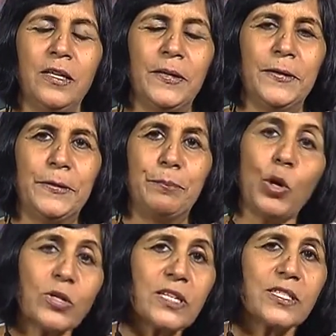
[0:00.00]

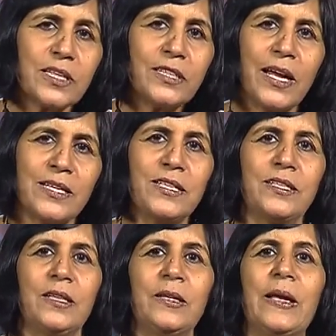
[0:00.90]
protest
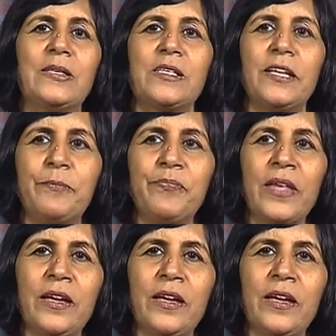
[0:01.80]
arising against him.